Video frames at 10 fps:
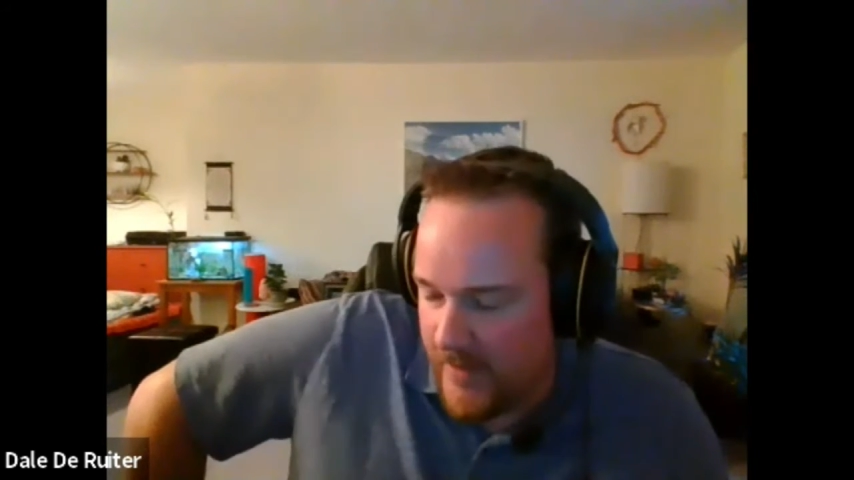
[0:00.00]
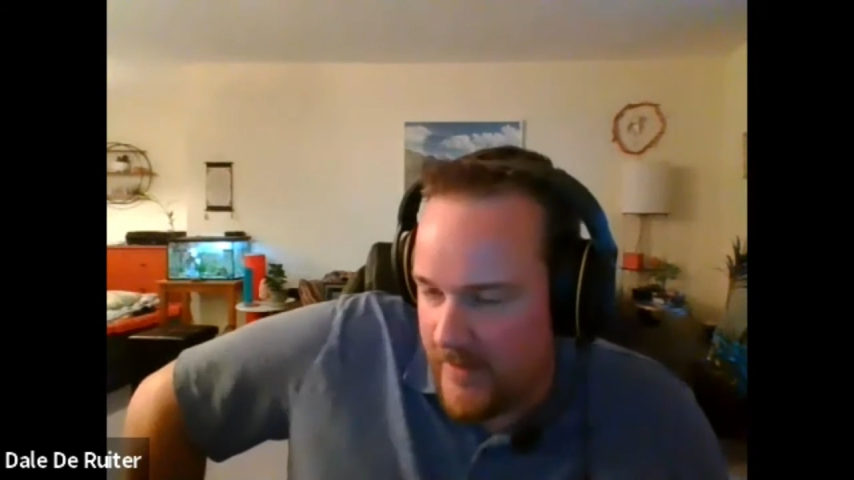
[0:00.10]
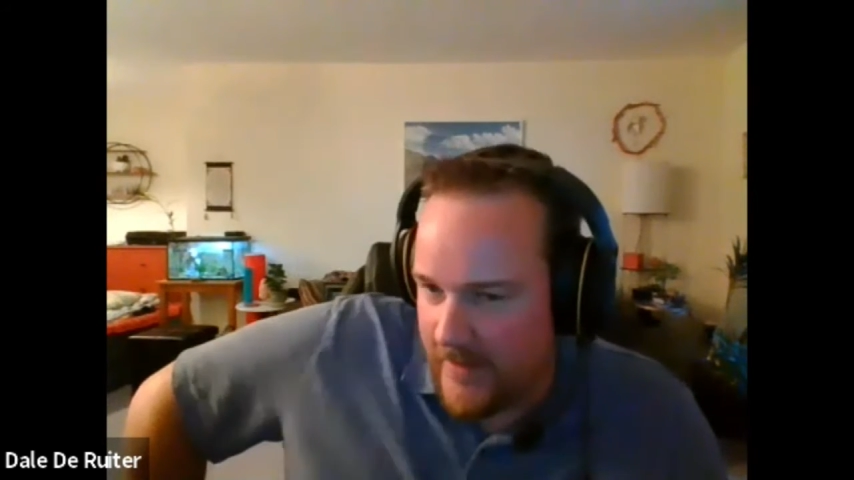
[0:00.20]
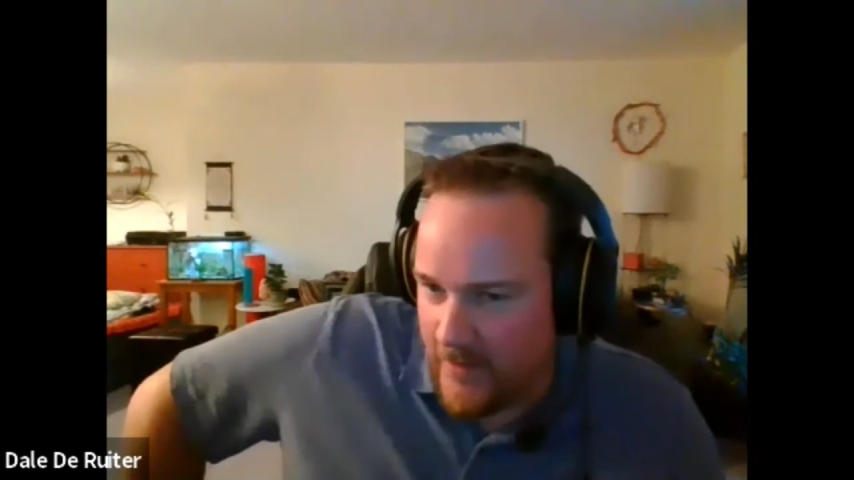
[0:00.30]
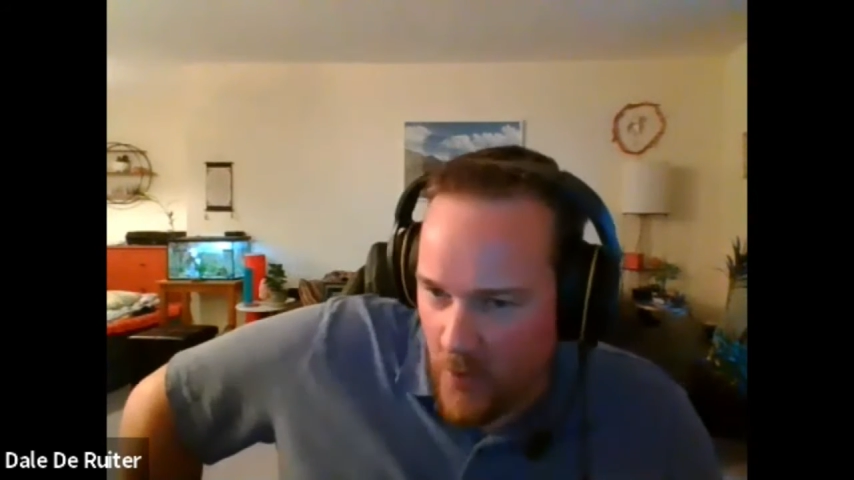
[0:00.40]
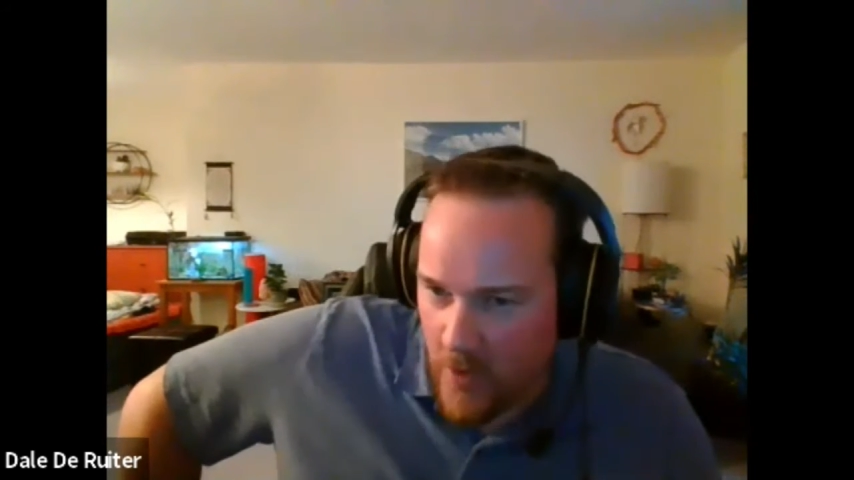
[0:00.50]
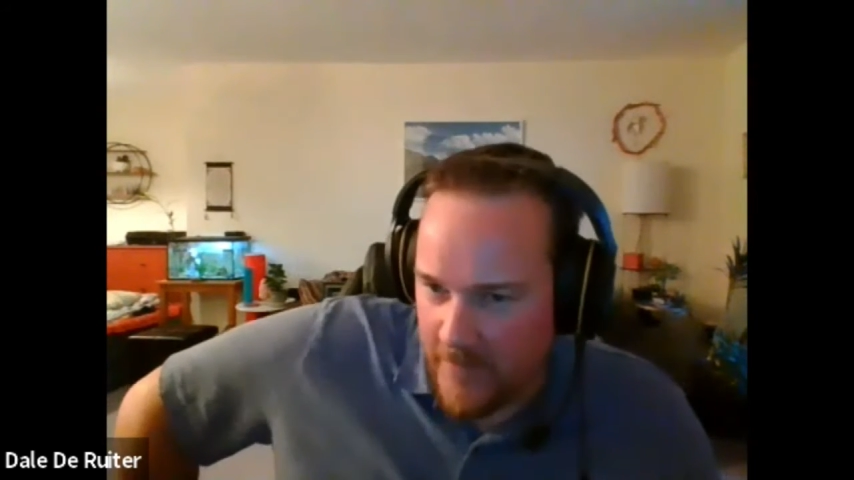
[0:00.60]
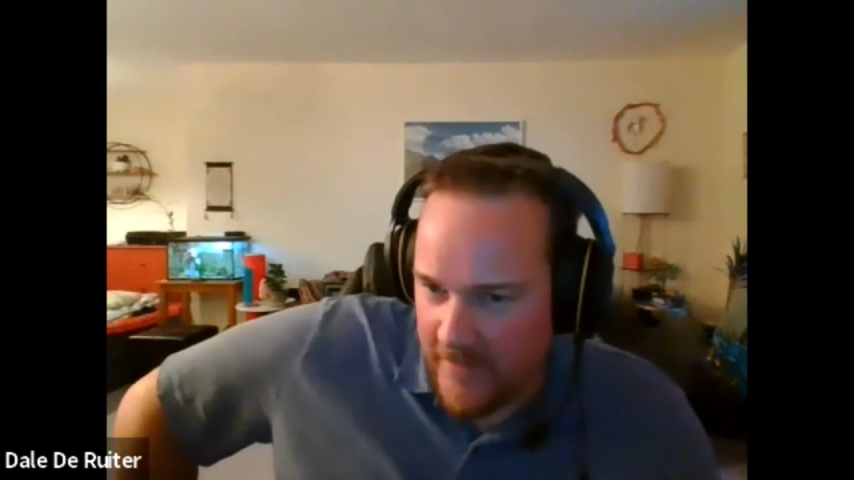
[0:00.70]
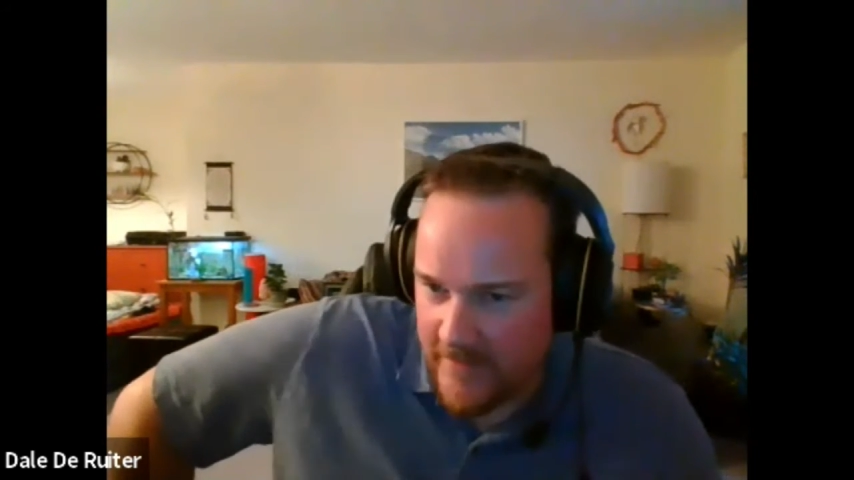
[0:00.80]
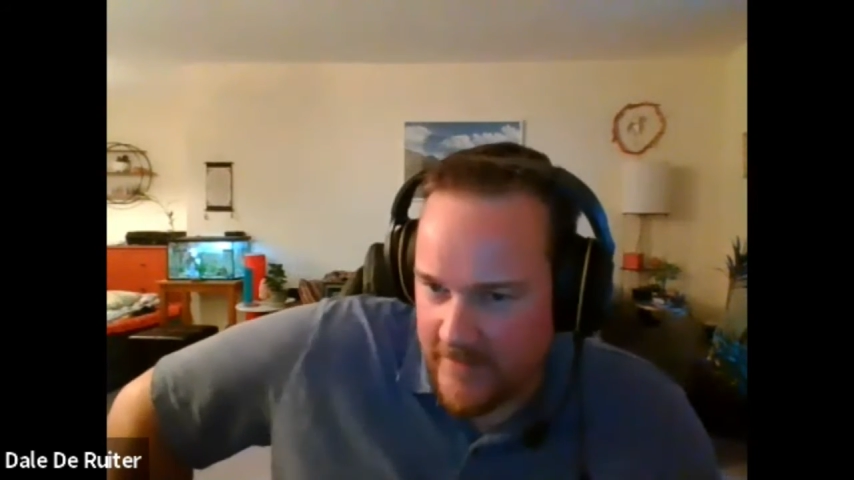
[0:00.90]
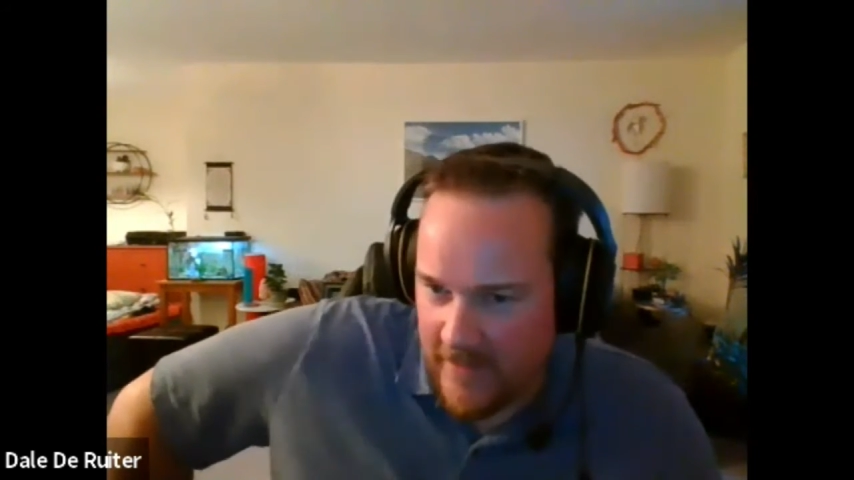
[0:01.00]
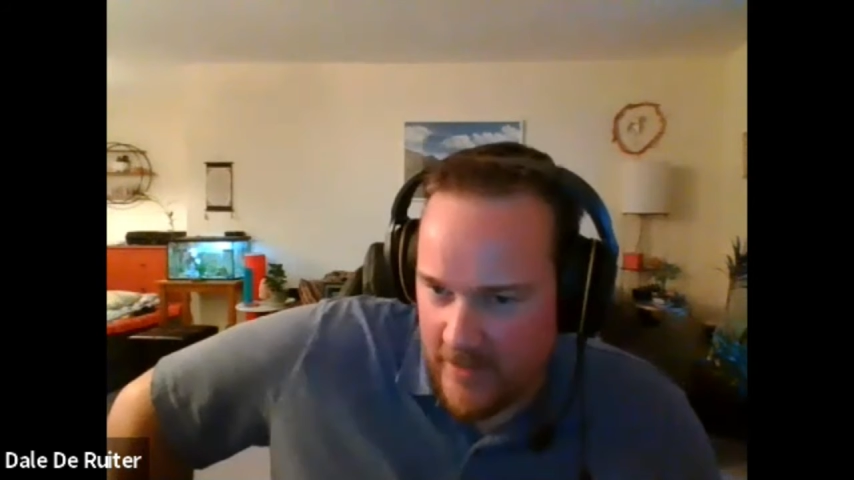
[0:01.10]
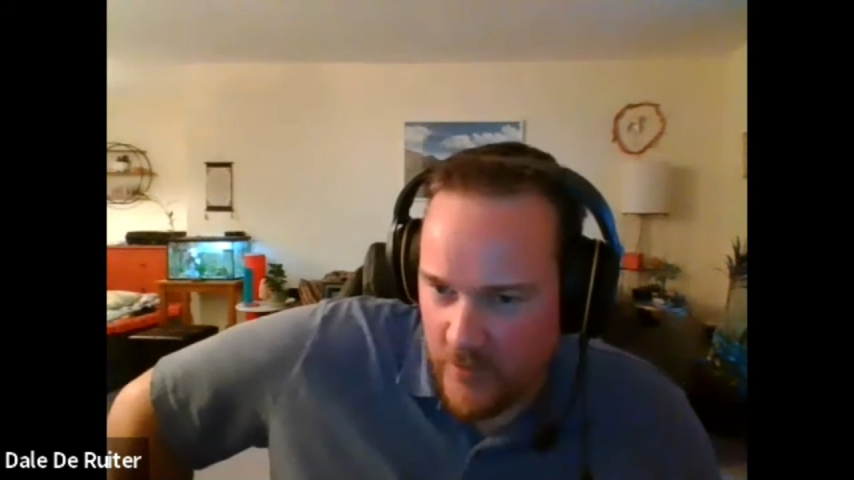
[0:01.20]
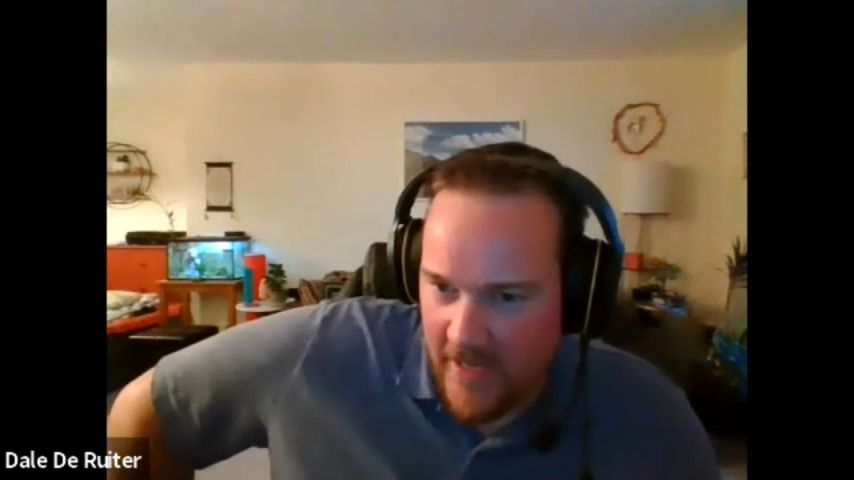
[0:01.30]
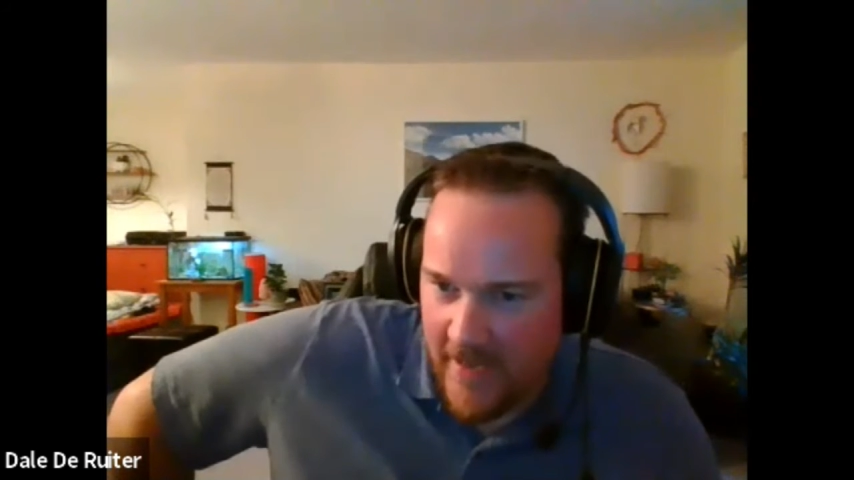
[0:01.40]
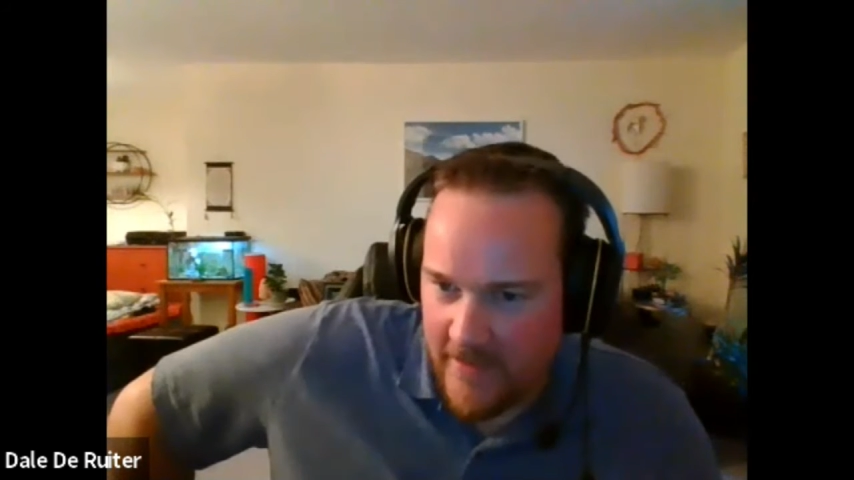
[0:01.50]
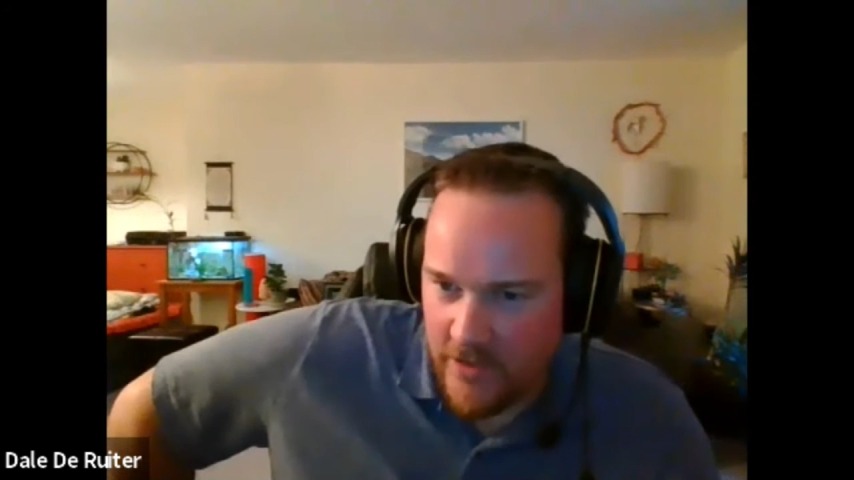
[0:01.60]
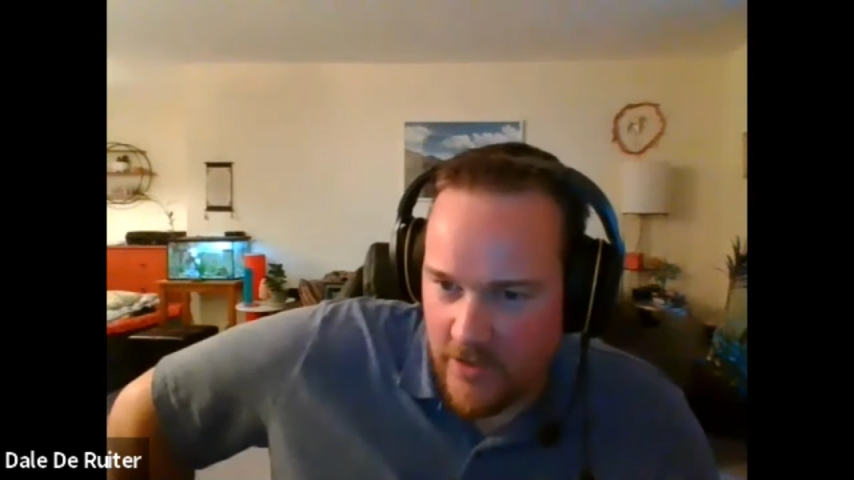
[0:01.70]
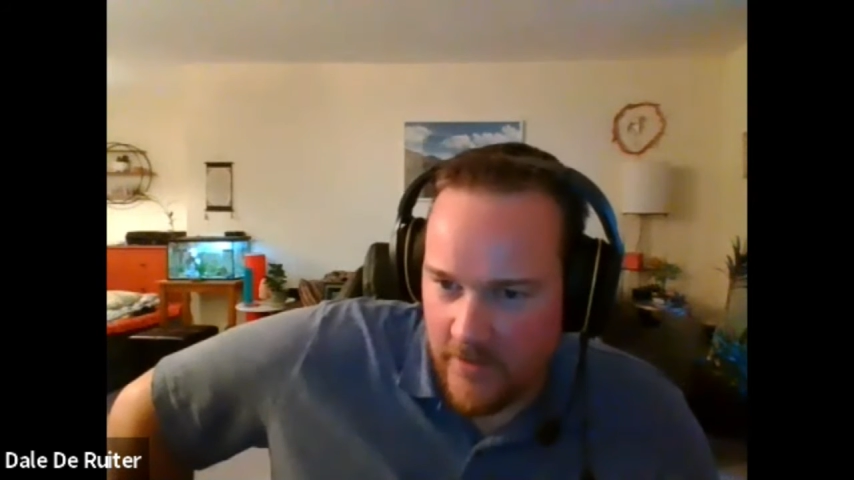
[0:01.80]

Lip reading: ignore because, like you said,